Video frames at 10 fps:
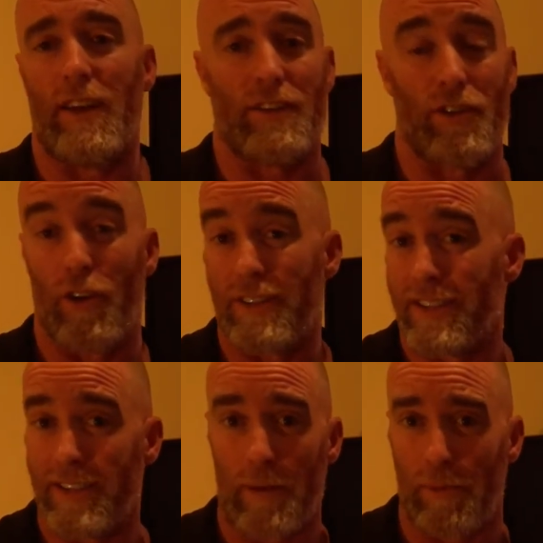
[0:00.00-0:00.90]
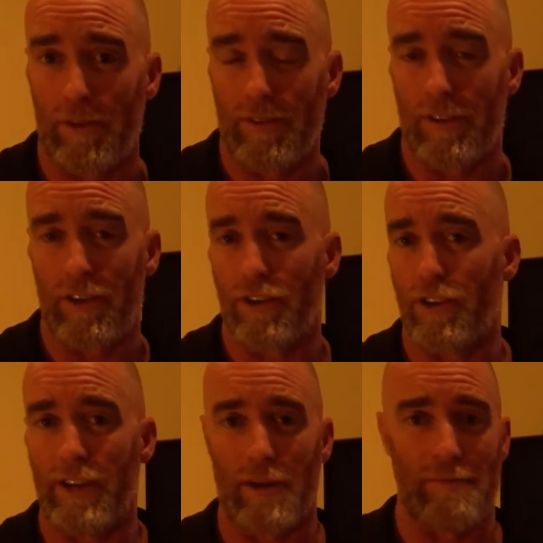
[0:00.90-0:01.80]
not supple. You
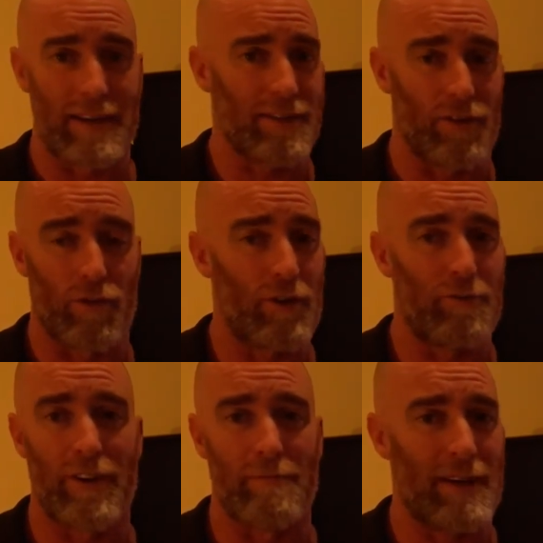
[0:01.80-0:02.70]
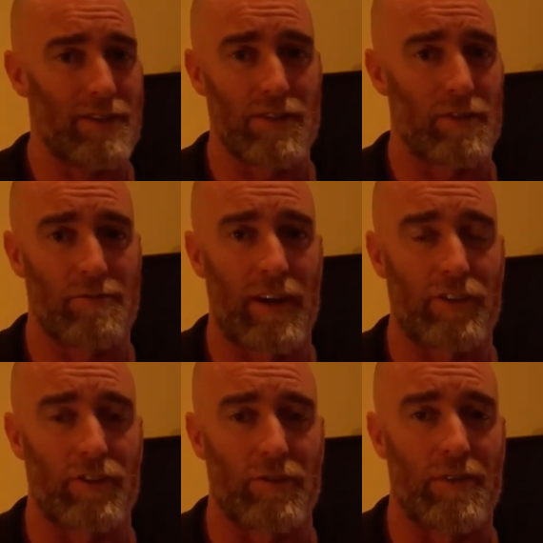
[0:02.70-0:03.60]
need a muscle. In order for a muscle to
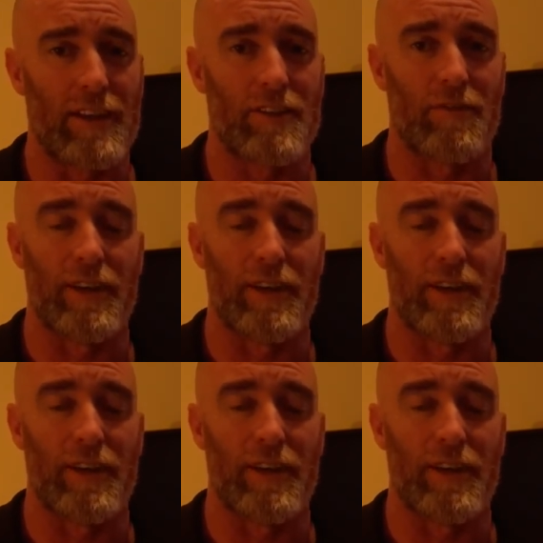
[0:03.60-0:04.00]
function effectively,